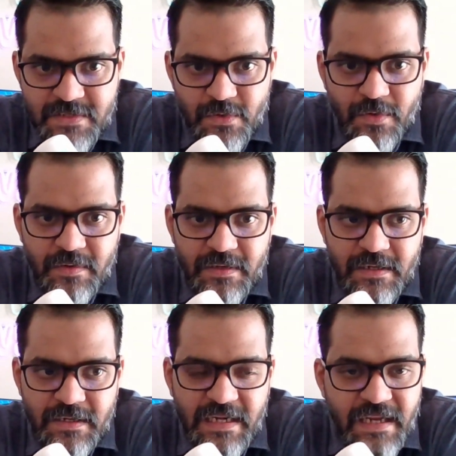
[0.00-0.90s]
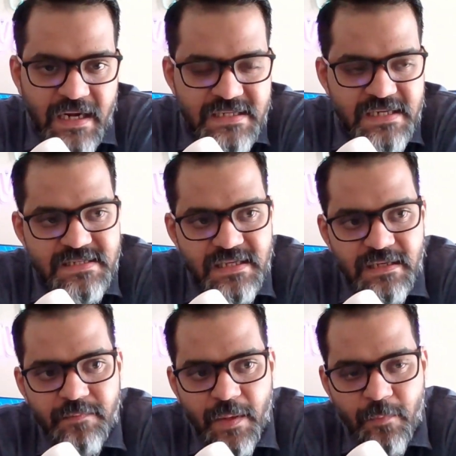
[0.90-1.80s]
so uh, indulgence
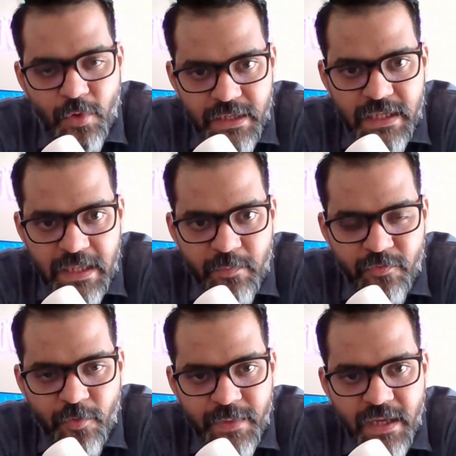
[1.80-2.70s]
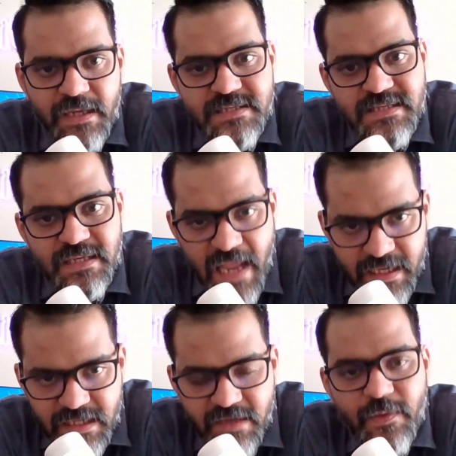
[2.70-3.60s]
in promoting chemophobia is the
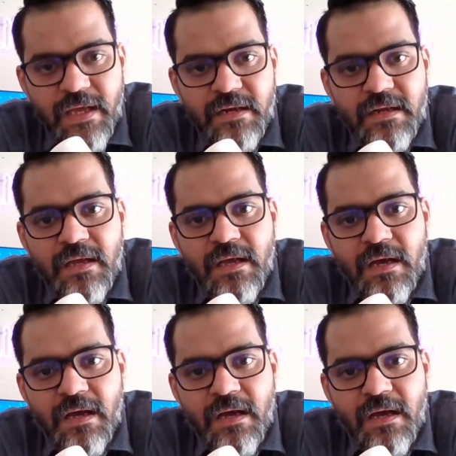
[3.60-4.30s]
tactic where